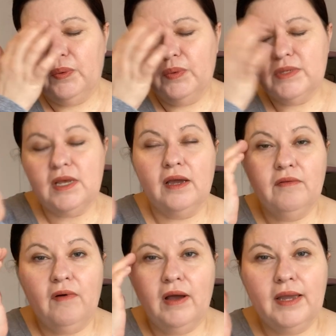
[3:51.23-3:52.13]
Side
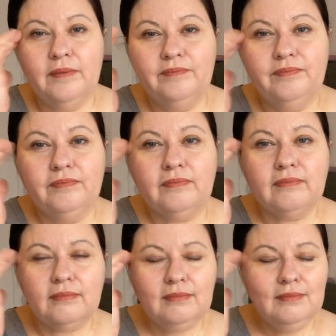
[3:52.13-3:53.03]
of eye.
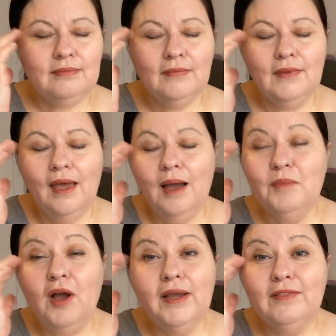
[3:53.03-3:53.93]
I'm
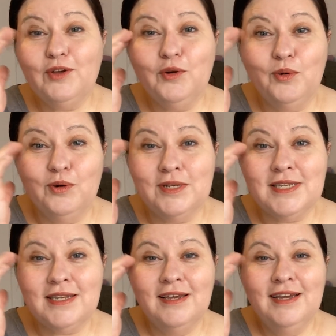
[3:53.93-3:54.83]
cutting the
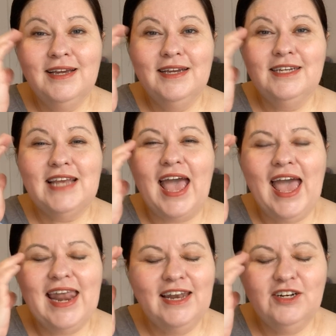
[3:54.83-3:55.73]
cords to
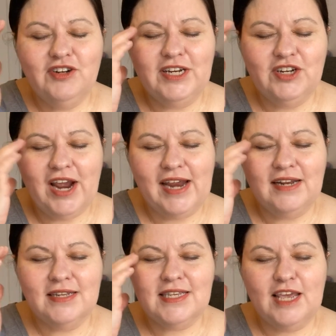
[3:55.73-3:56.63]
energy
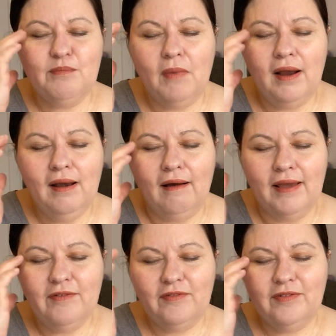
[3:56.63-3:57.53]
drains in my
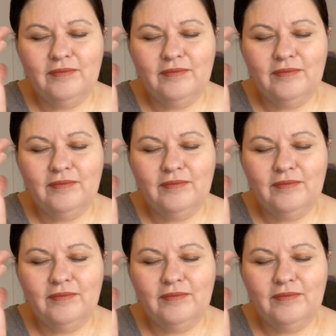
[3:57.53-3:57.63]
life.